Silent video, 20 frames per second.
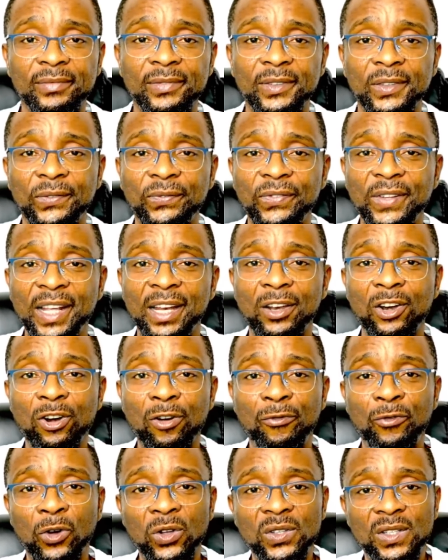A lot
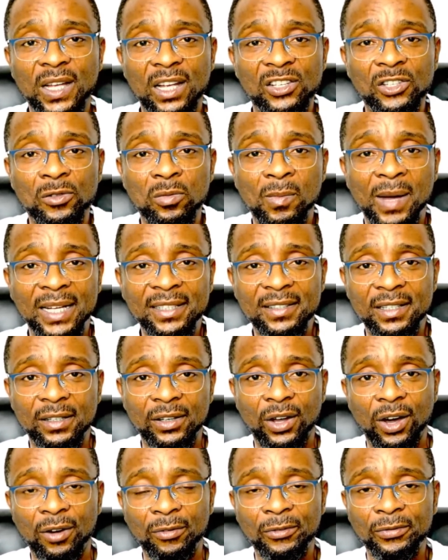of us are smart
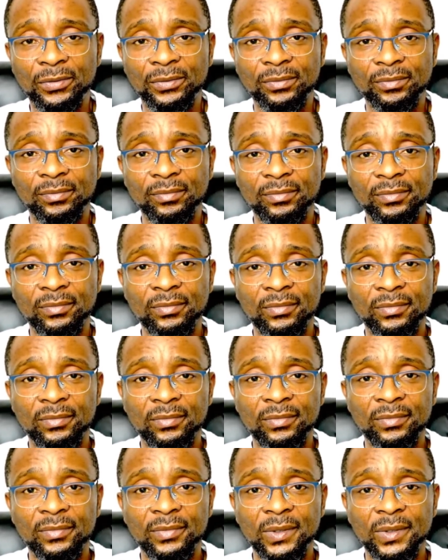enough,
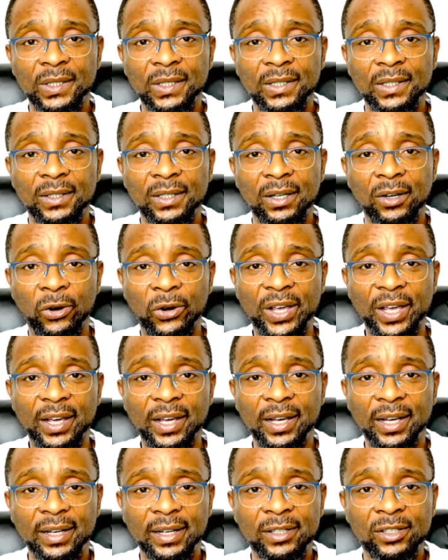
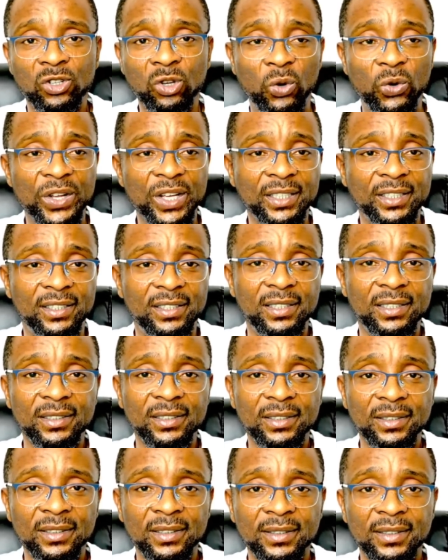okay, to read
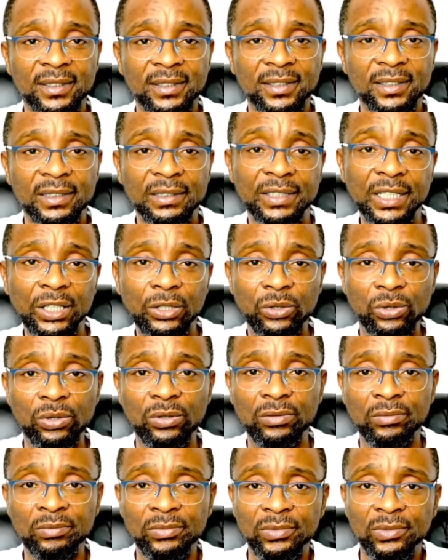the
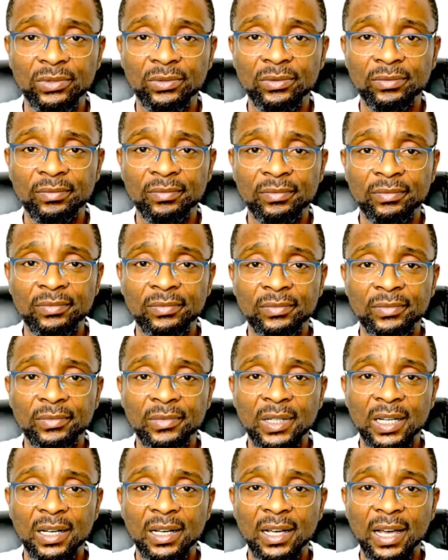room.
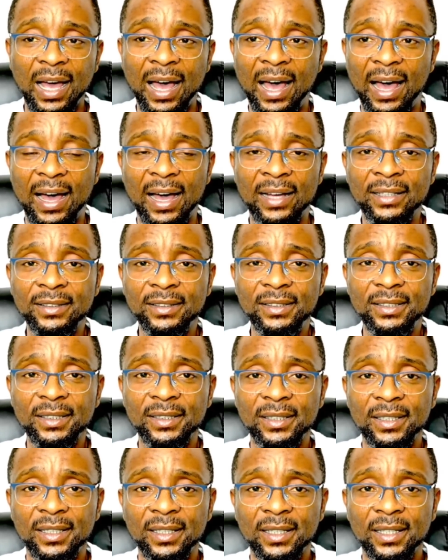And
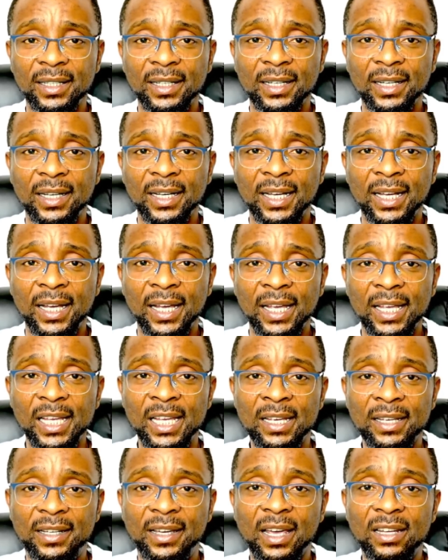
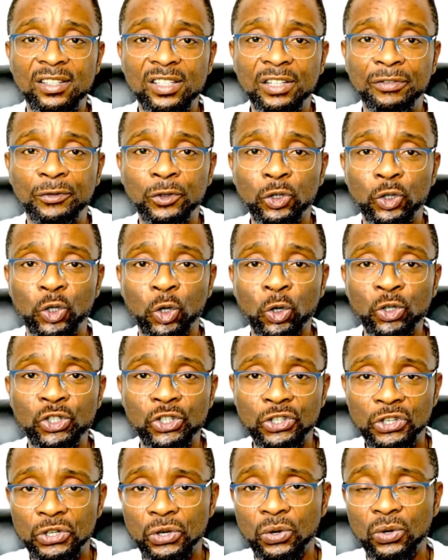in case if you don't
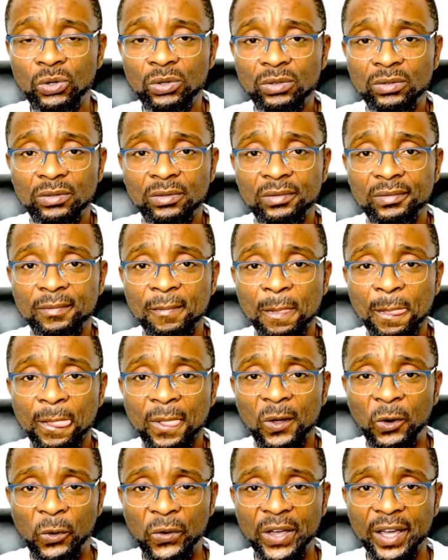know,
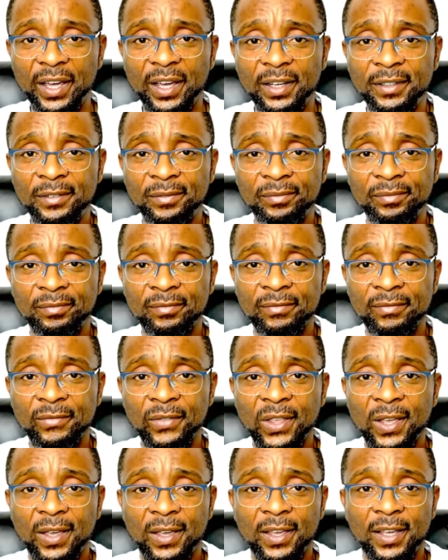okay,
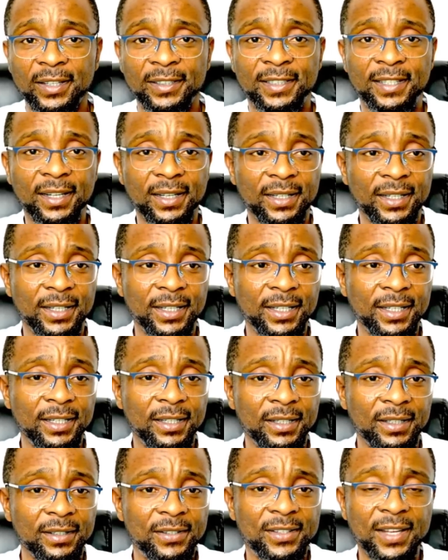the
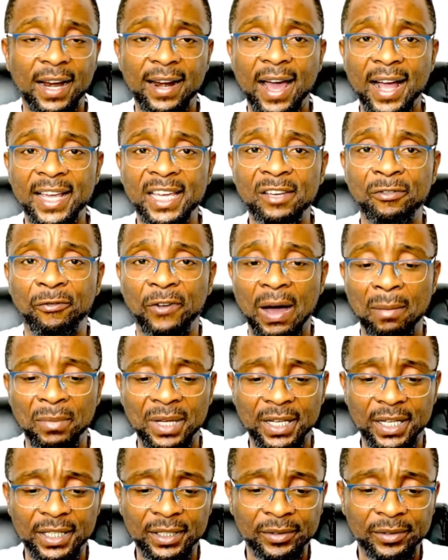Saraki family,